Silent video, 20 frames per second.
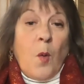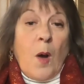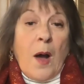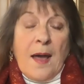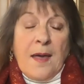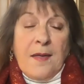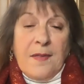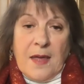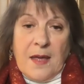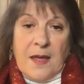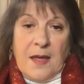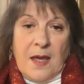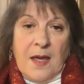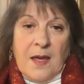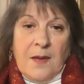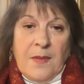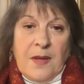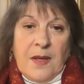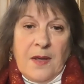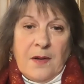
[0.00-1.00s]
why they
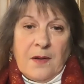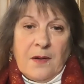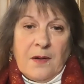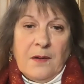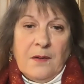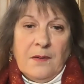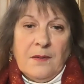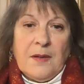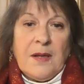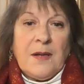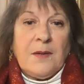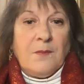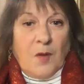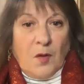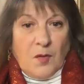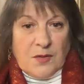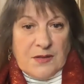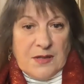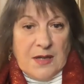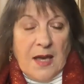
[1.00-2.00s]
came here in
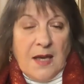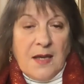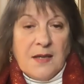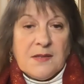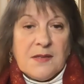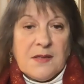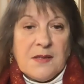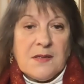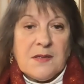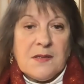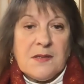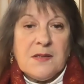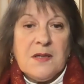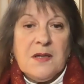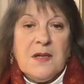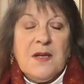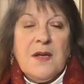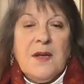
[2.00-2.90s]
most cases.